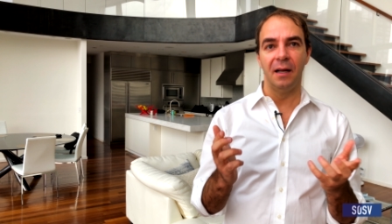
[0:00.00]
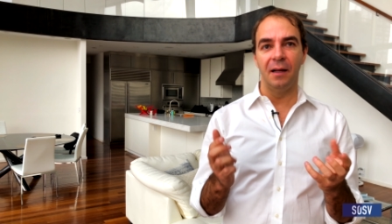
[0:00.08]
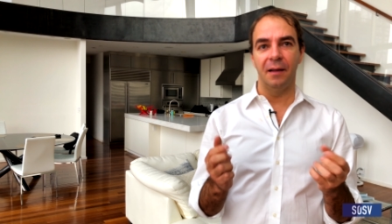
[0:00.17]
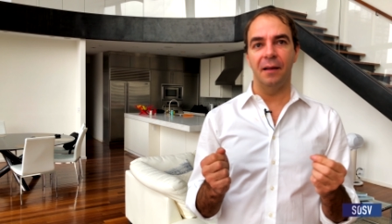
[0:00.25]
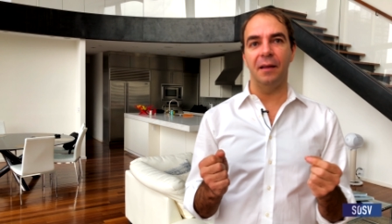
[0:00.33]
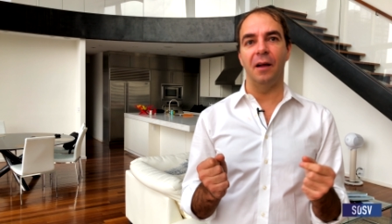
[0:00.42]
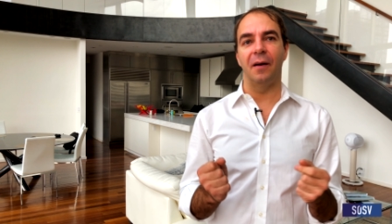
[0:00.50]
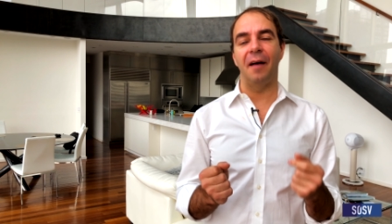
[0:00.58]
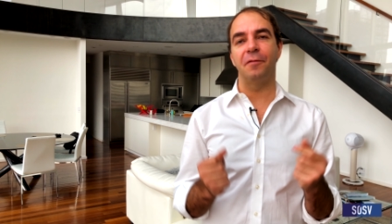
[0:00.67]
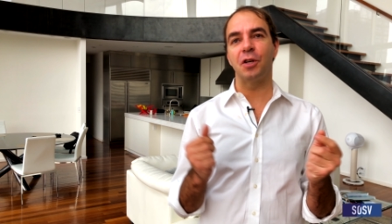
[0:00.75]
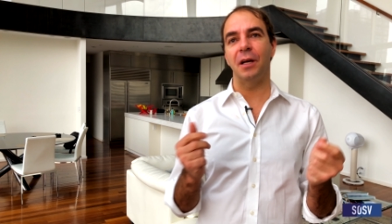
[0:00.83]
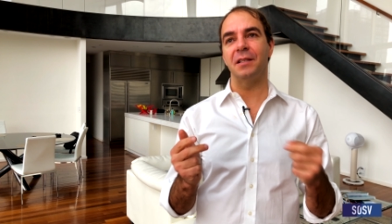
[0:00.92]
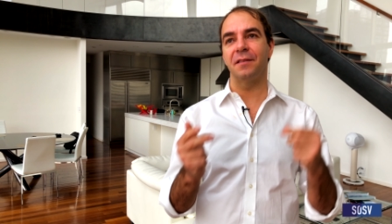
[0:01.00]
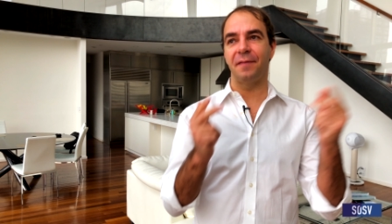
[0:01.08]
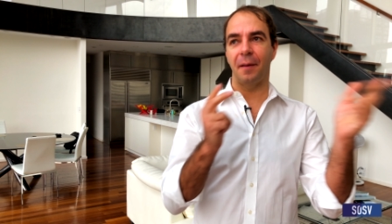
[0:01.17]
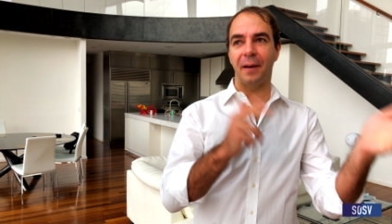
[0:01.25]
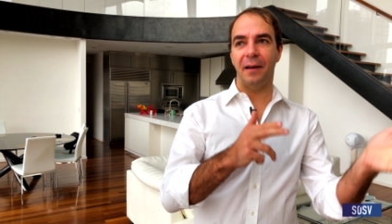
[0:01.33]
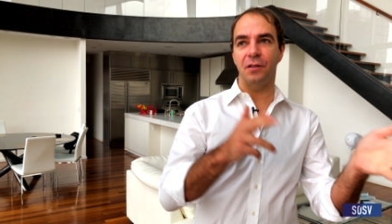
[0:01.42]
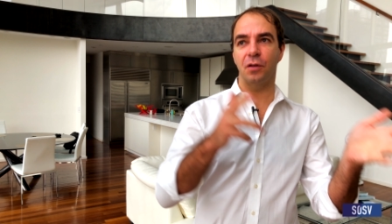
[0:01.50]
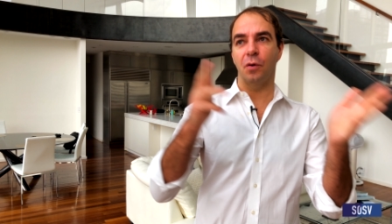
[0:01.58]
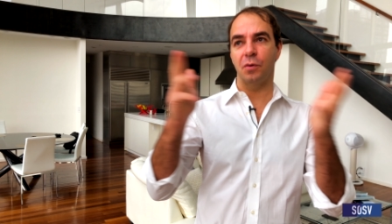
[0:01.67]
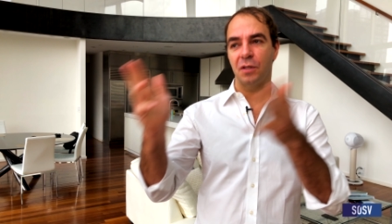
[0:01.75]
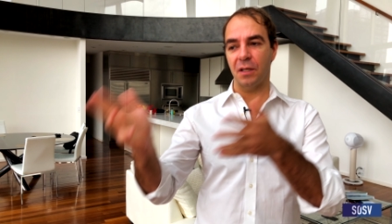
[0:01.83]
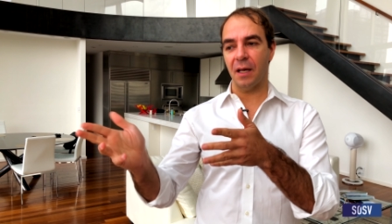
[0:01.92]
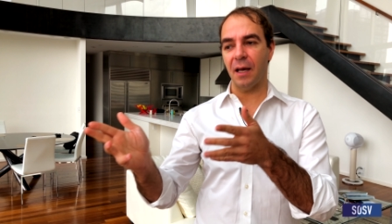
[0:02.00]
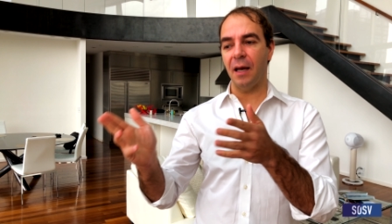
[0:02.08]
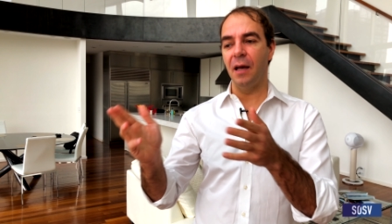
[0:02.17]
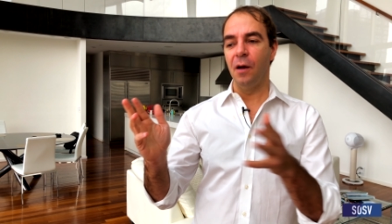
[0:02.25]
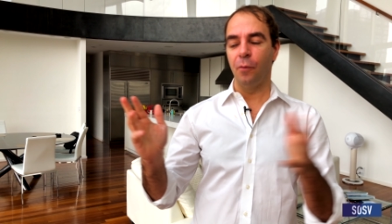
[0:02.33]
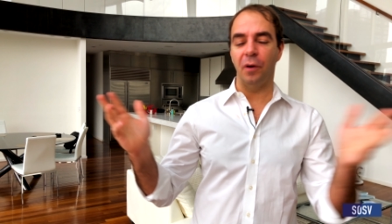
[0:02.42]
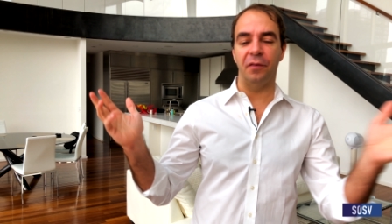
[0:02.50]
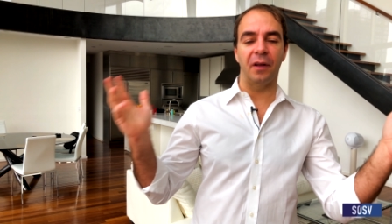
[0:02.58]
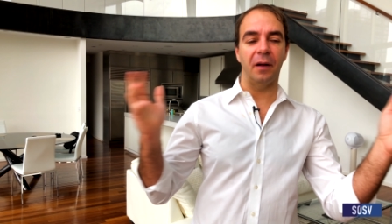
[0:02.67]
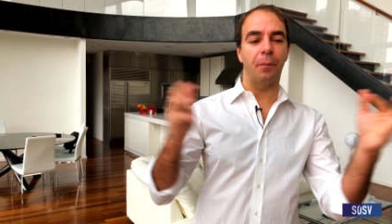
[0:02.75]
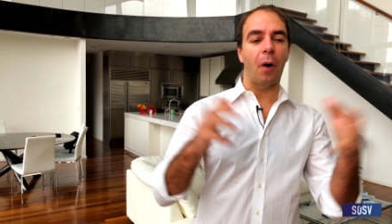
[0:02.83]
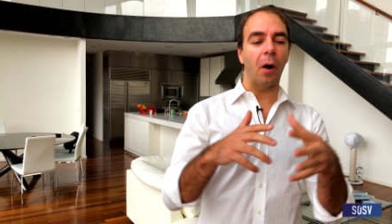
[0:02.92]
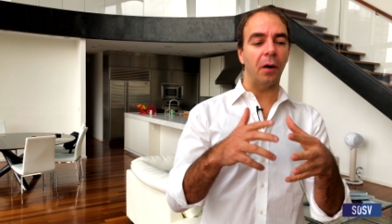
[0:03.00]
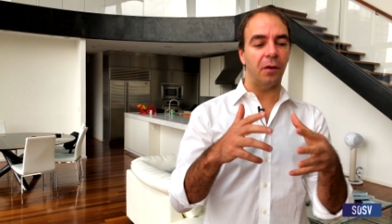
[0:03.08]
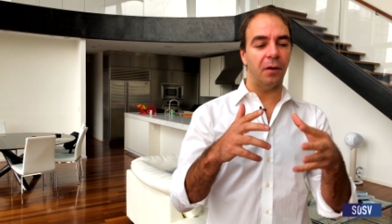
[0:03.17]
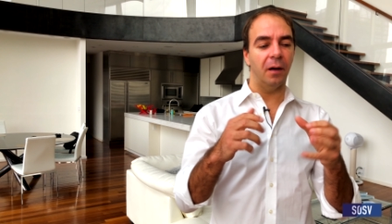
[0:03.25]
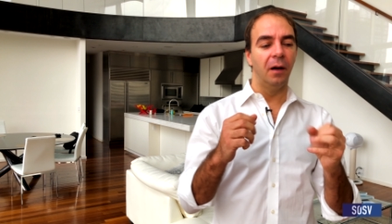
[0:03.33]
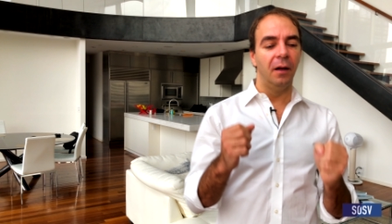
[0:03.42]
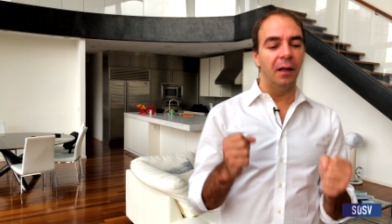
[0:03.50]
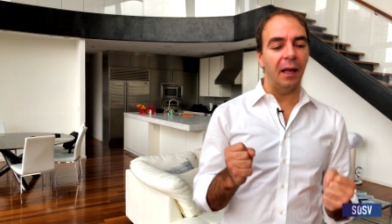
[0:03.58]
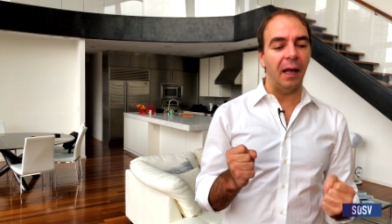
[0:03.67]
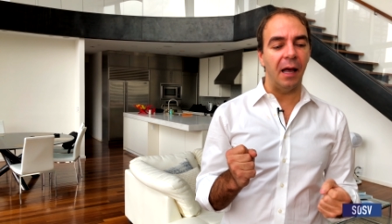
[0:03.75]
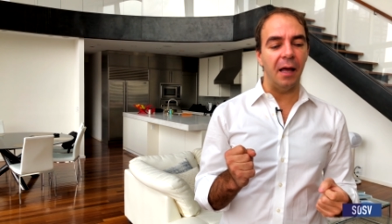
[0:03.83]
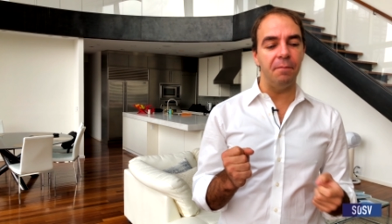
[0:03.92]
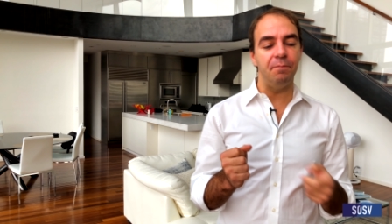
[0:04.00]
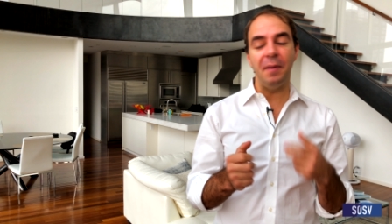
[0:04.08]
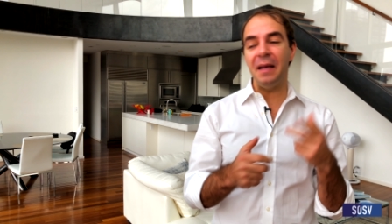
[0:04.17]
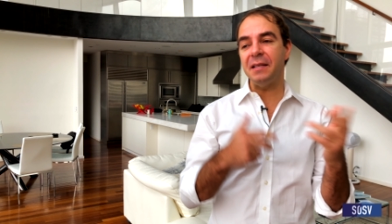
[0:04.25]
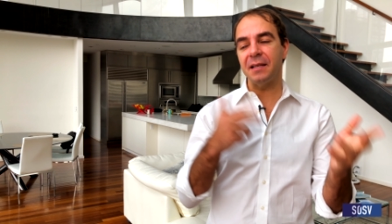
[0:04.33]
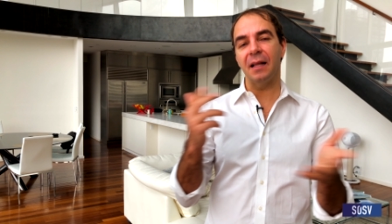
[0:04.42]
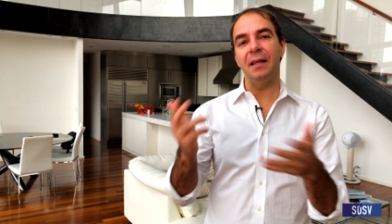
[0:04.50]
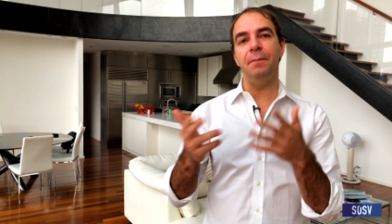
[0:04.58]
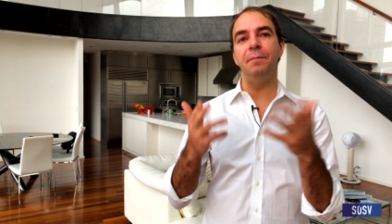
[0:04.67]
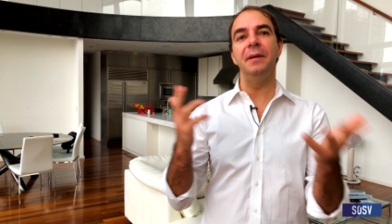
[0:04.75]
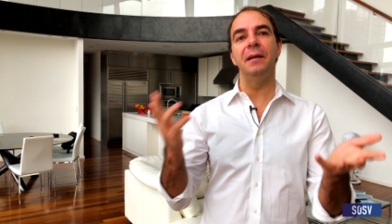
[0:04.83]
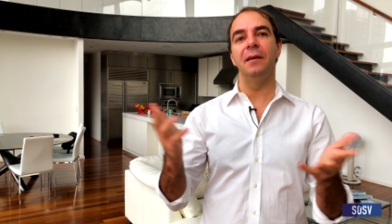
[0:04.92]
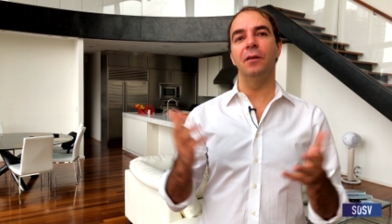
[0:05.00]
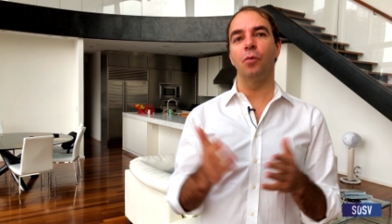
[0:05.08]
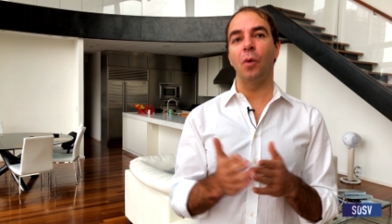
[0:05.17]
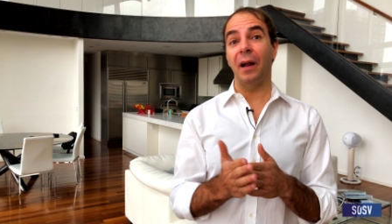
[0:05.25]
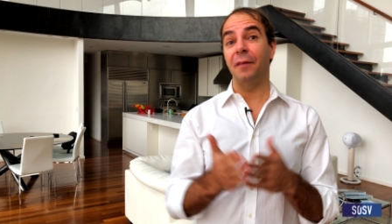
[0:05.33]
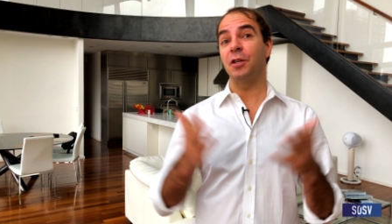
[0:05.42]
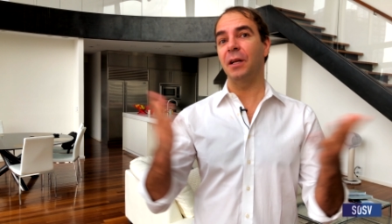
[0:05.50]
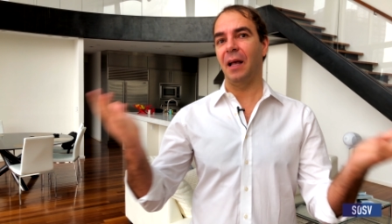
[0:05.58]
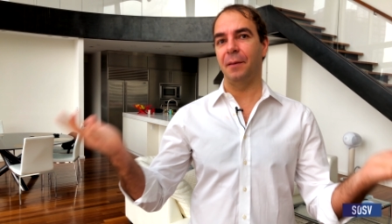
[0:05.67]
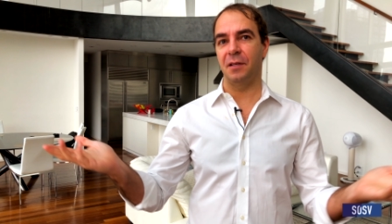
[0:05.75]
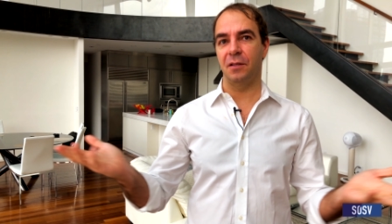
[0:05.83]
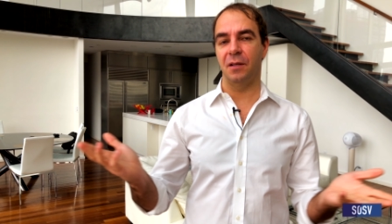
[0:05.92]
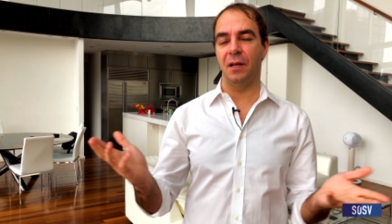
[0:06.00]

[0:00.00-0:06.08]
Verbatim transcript: Yeah. You know, F J's Fabrice Jose, we decided to partner and basically build what F J Labs is